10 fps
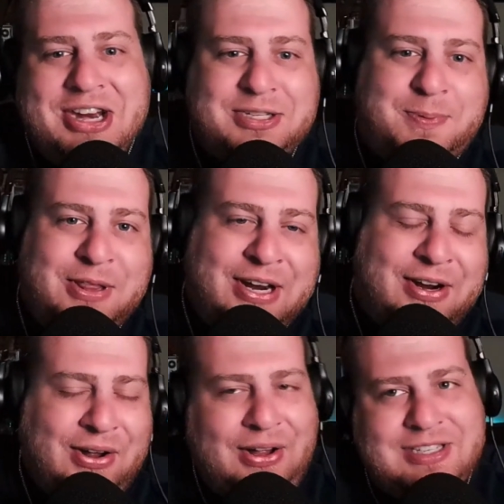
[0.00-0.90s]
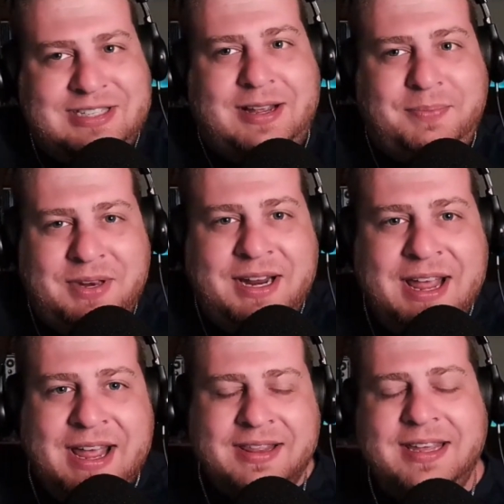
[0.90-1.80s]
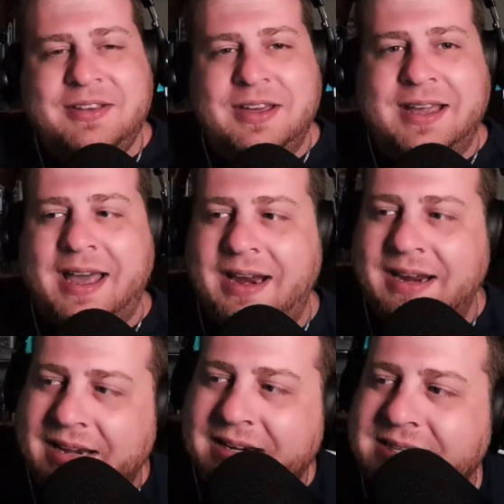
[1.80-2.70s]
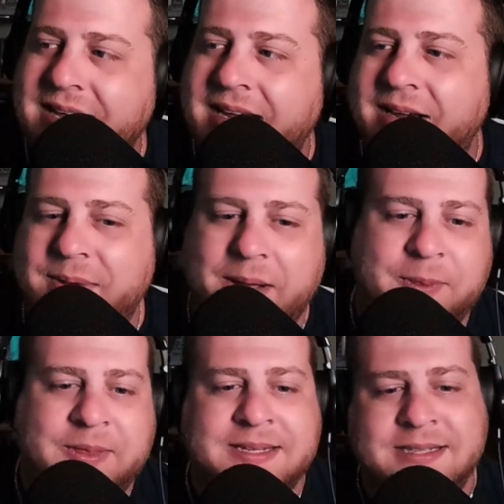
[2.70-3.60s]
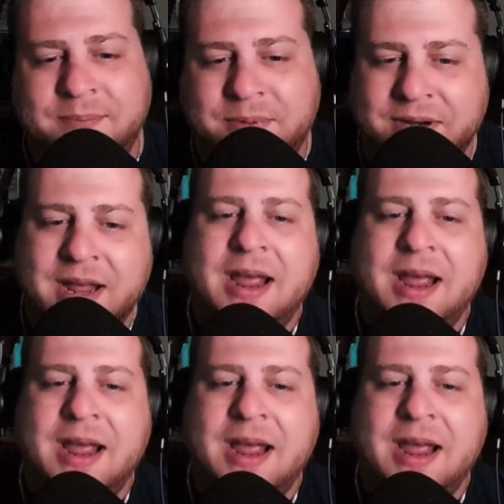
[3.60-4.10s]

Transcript: It's been like, oh, something that you can kind of get excited about, but then something